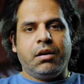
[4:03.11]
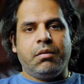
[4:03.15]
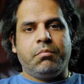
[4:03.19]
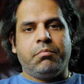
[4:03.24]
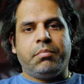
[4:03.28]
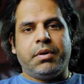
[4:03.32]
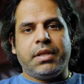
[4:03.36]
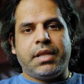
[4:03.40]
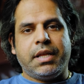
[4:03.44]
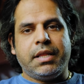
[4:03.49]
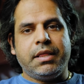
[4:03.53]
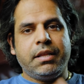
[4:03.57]

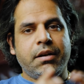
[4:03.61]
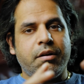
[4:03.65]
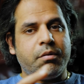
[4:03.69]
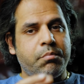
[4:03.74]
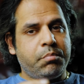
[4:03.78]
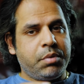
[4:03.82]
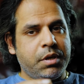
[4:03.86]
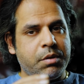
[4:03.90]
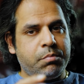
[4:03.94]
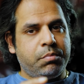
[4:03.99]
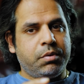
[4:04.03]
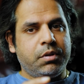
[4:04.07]
but then there are
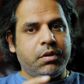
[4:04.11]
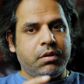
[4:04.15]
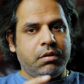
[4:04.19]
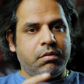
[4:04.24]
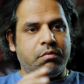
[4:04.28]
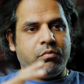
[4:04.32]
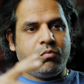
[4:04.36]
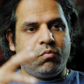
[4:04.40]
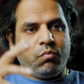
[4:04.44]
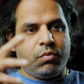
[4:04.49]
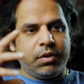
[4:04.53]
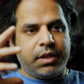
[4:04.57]
people
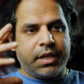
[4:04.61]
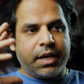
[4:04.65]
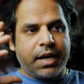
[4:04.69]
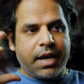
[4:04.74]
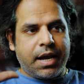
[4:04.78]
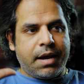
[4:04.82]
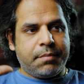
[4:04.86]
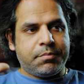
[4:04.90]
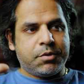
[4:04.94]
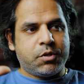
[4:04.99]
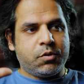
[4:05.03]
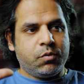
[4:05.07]
with that
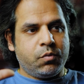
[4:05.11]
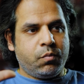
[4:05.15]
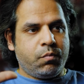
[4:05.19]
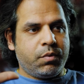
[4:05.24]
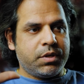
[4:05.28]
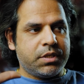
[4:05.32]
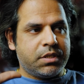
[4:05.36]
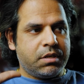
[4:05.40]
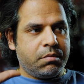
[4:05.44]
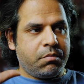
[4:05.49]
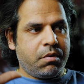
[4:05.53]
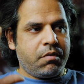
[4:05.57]
absolute
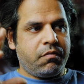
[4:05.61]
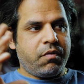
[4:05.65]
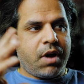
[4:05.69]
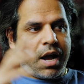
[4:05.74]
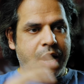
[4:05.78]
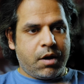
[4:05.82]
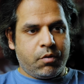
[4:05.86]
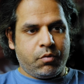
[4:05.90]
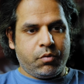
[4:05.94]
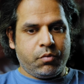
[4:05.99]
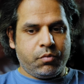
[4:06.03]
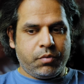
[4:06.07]
wisdom of
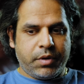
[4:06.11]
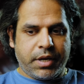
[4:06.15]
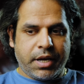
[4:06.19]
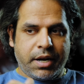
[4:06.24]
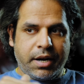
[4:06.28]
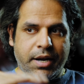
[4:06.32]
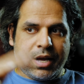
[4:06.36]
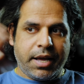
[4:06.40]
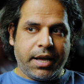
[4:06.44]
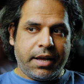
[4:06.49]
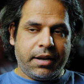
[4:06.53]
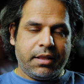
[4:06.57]
how to get
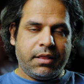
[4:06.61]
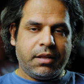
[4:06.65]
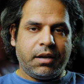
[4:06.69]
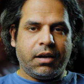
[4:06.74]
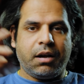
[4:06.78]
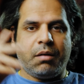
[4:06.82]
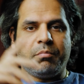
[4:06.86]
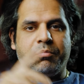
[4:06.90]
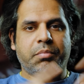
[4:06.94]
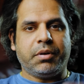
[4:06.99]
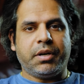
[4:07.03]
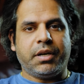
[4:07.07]
ahead in the
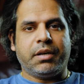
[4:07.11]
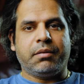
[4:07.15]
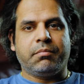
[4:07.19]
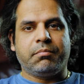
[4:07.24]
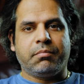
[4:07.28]
company.